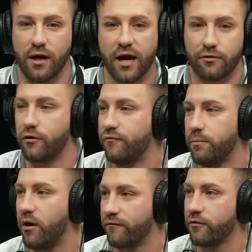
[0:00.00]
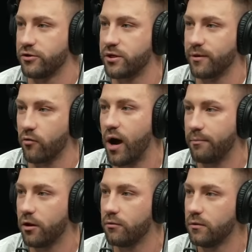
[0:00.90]
I can throw a football further than Jimmy
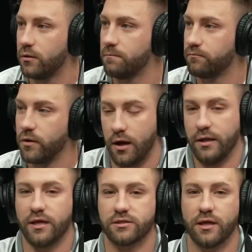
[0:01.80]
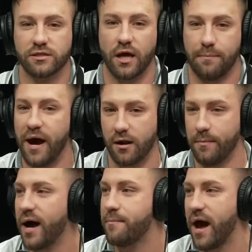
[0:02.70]
Garoppolo. No, and that's not a pat on
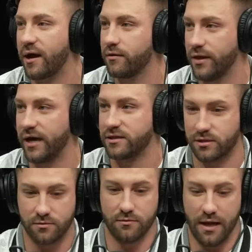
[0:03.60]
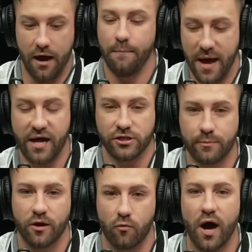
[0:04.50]
my back. Yeah. That's how bad
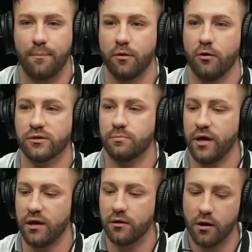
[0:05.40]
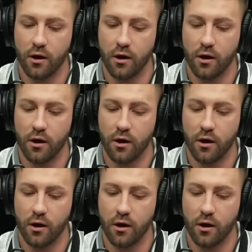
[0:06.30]
Jimmy Garoppolo has been.